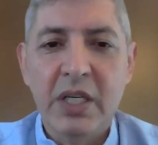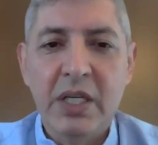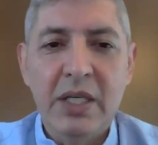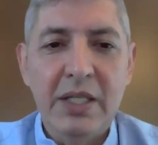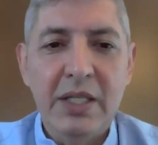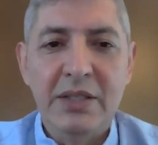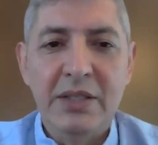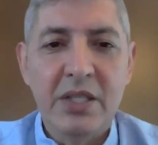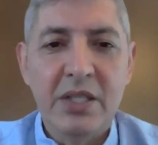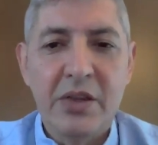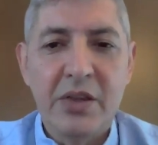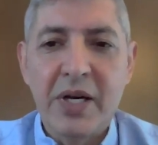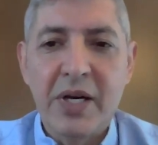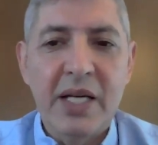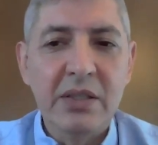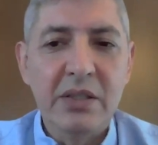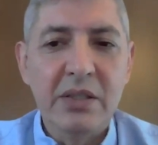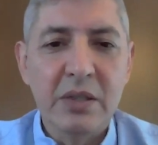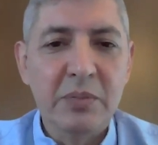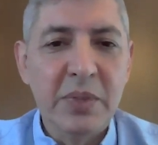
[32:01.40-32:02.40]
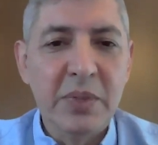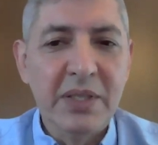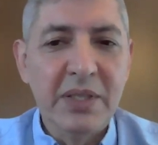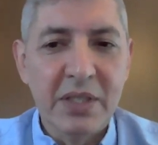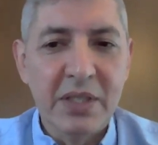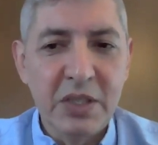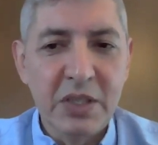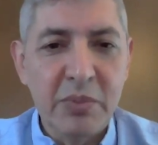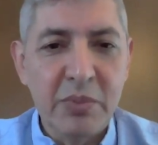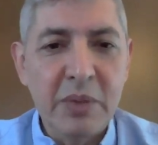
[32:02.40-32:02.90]
It's 300
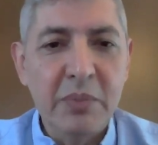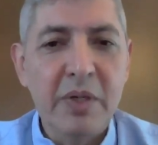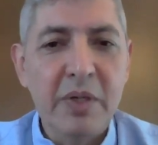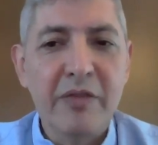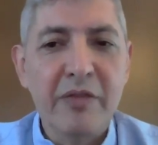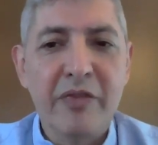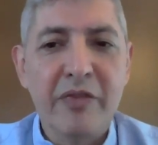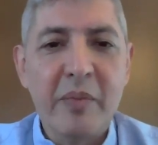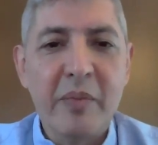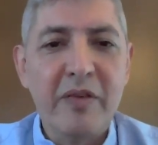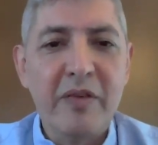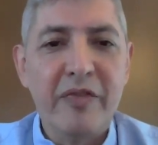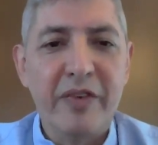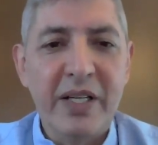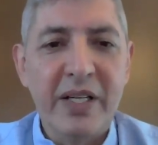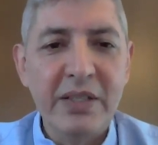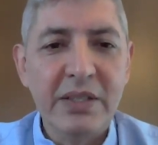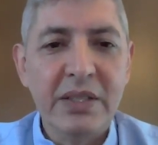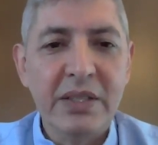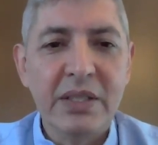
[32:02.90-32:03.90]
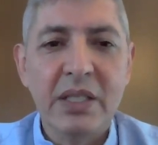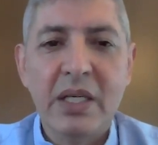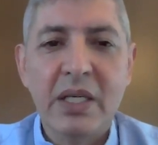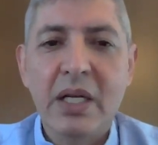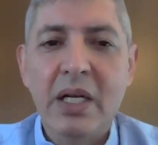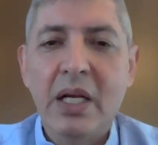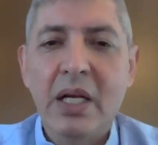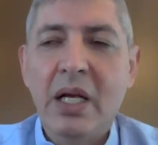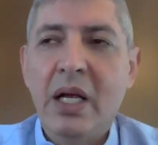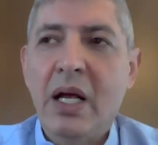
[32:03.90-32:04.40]
meters maybe from the fence.
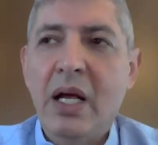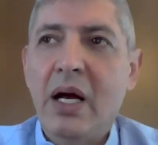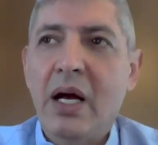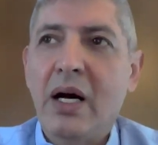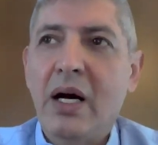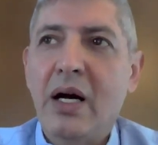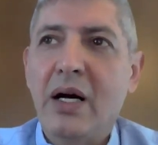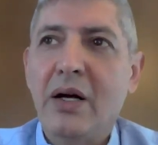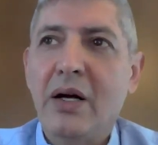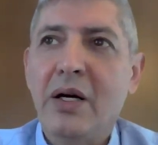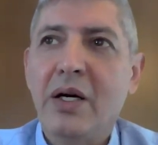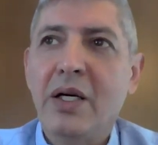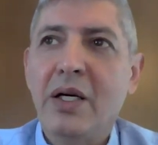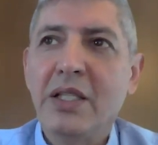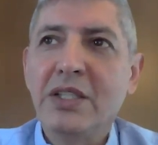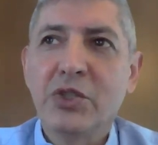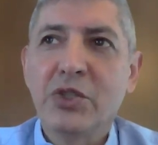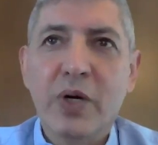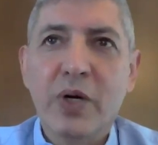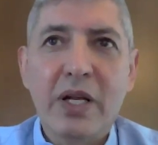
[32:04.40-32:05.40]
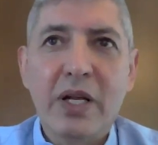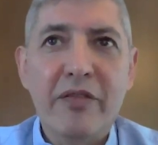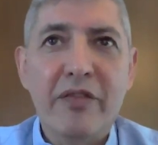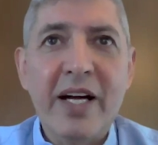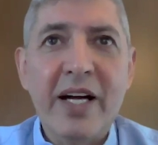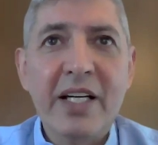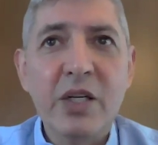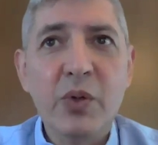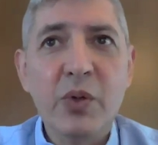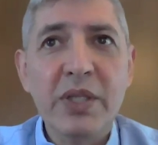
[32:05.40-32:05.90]
Israel
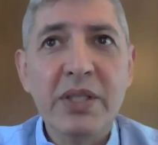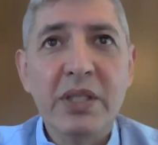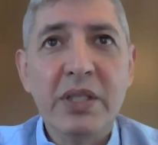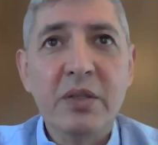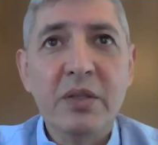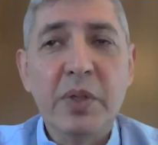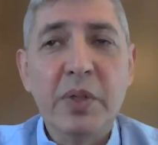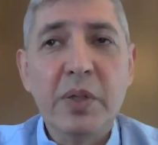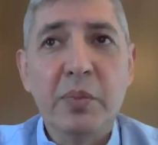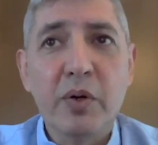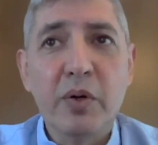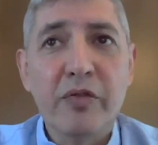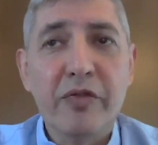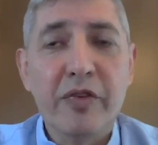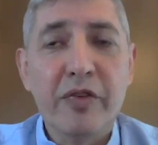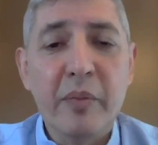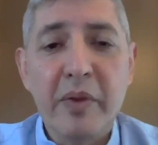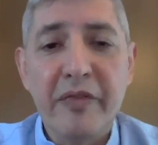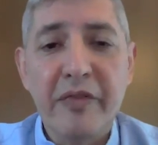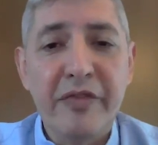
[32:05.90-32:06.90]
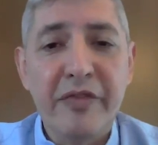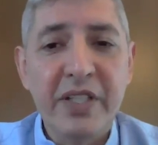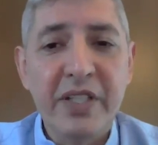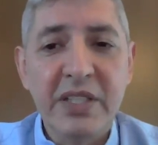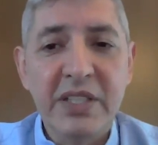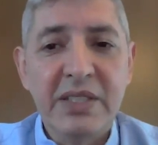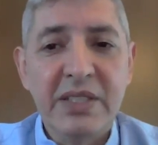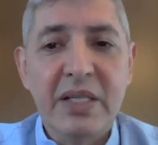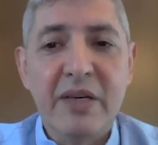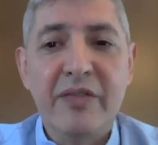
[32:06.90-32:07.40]
evacuated people from the
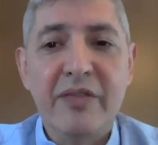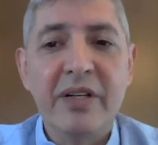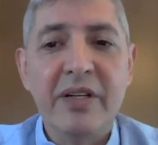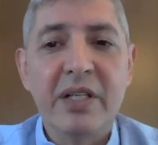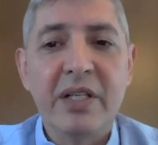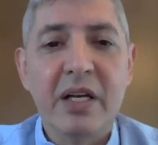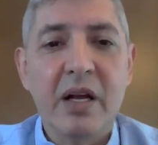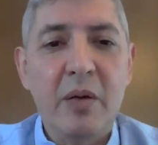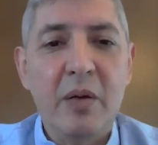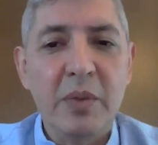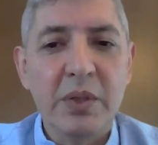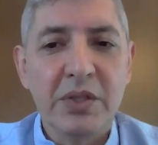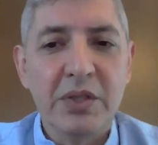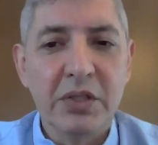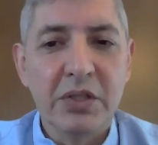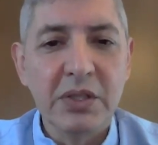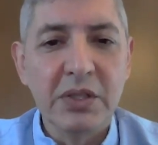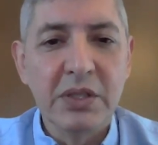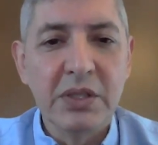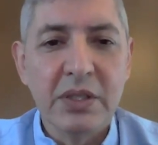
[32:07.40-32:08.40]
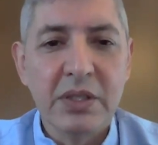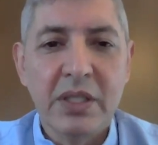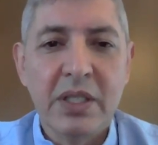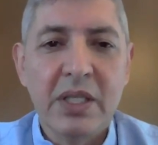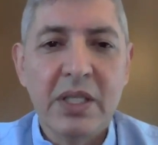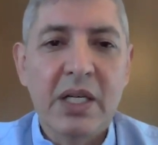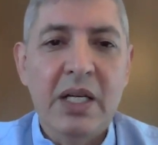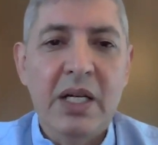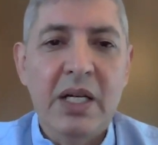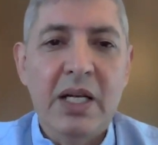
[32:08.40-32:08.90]
first 7 kilometers,
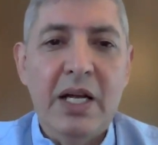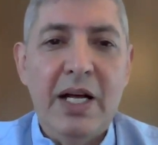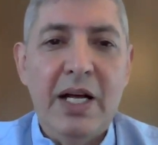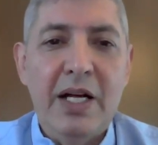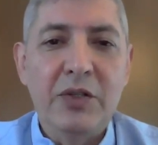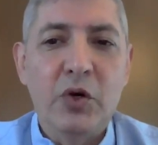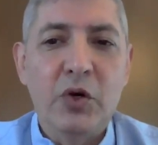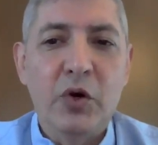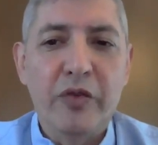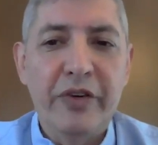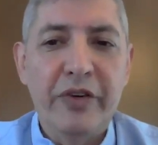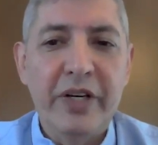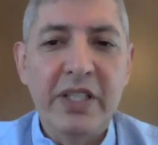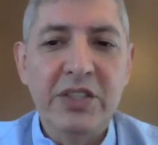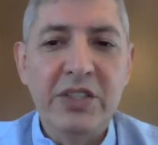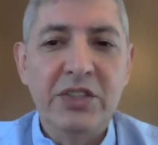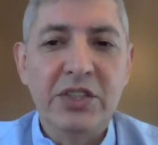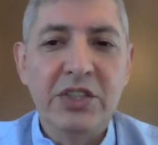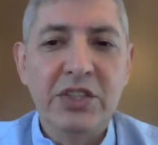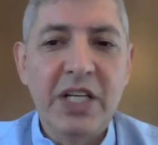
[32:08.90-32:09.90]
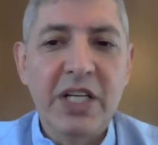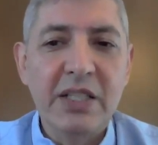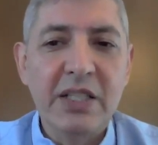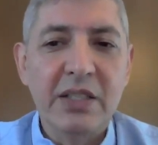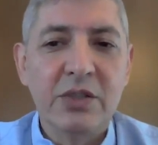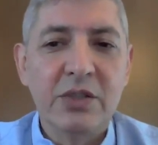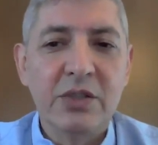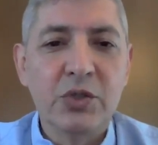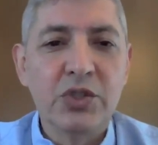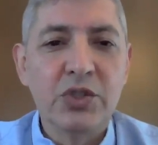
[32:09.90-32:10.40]
and Horfesh
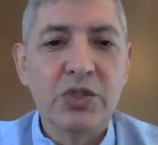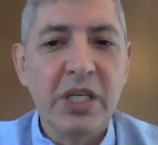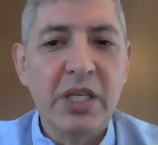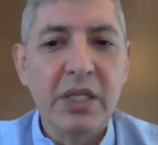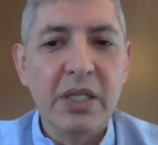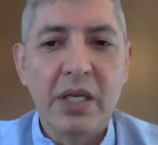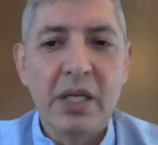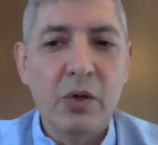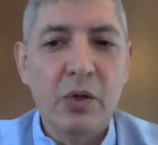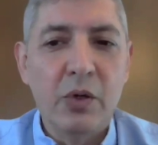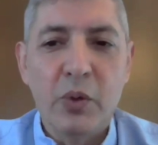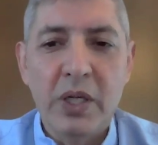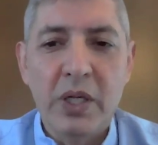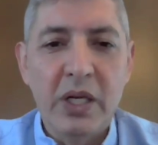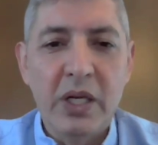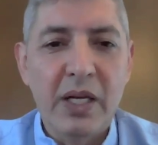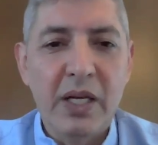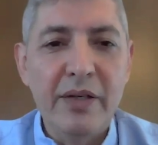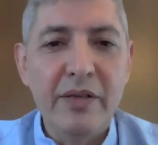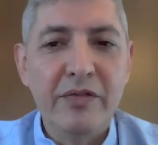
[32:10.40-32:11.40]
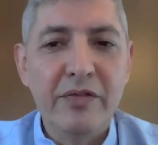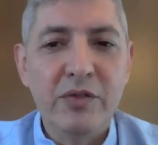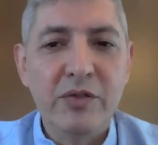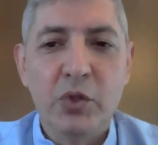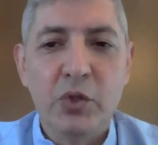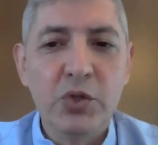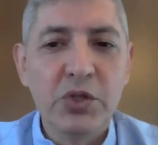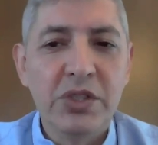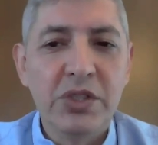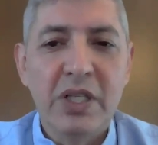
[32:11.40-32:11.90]
decided to stay. They don't want to leave.
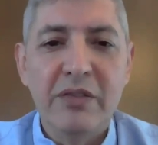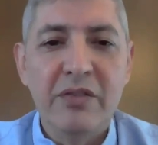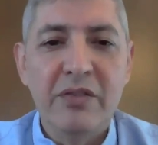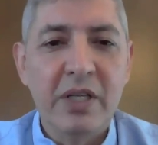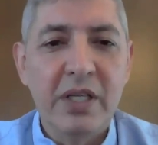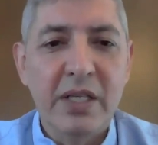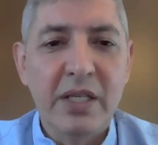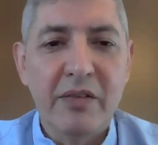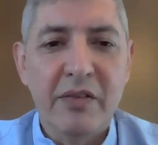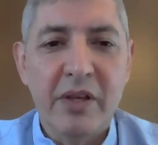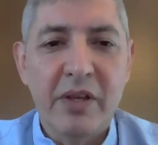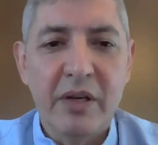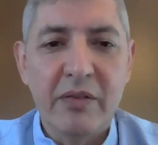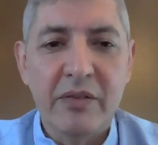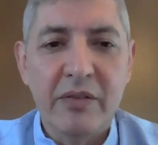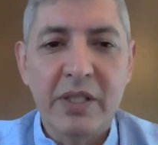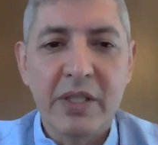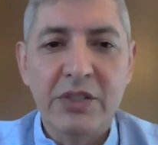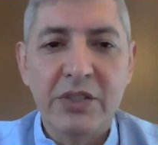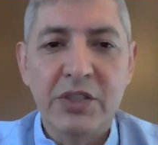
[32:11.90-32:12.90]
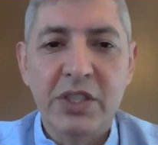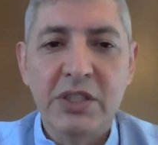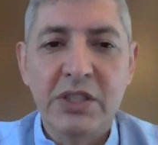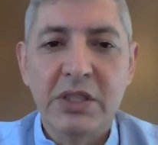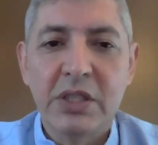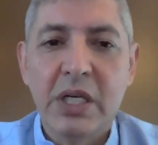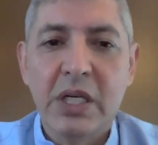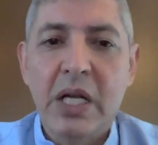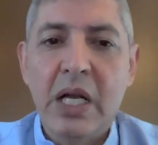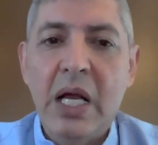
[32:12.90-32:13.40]
Druze never leave their
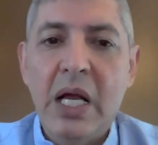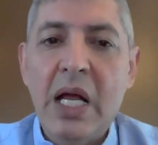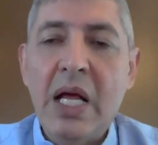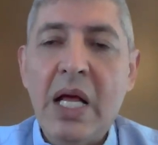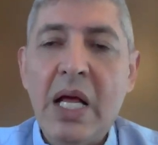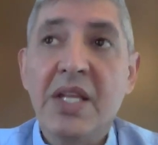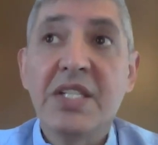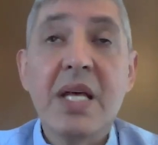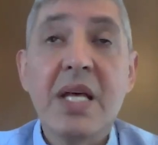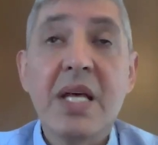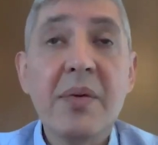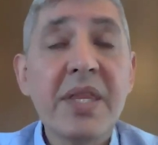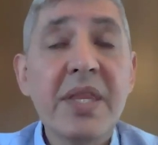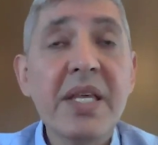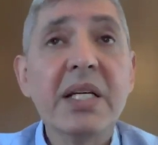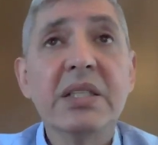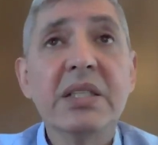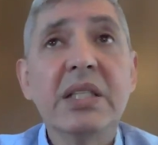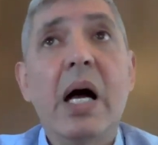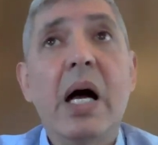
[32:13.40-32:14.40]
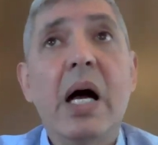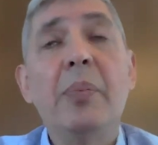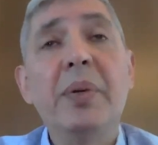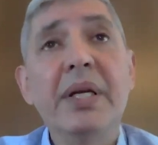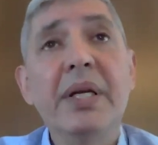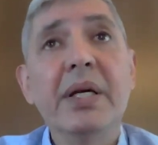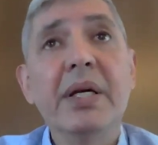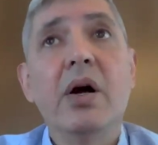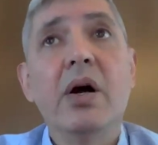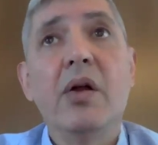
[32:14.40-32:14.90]
villages. The same thing is
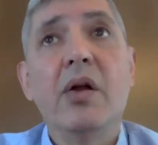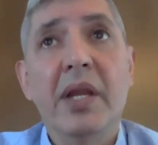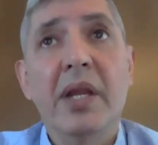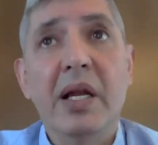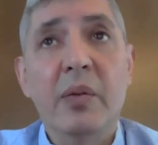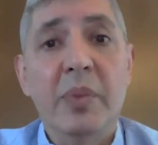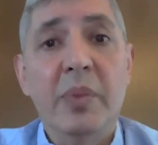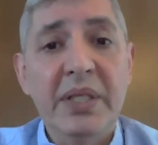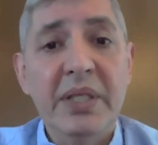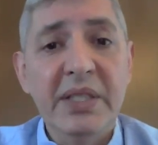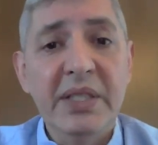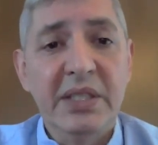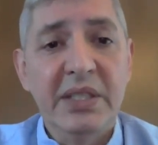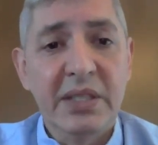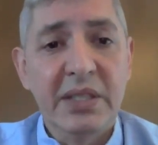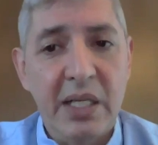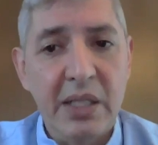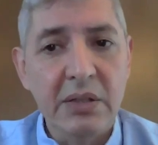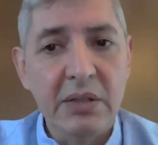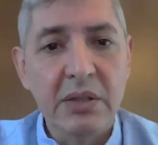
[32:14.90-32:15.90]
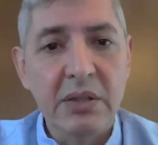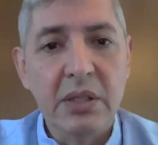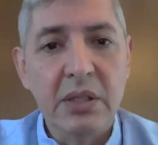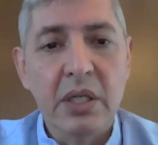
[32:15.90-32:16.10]
happening on the Lebanese side.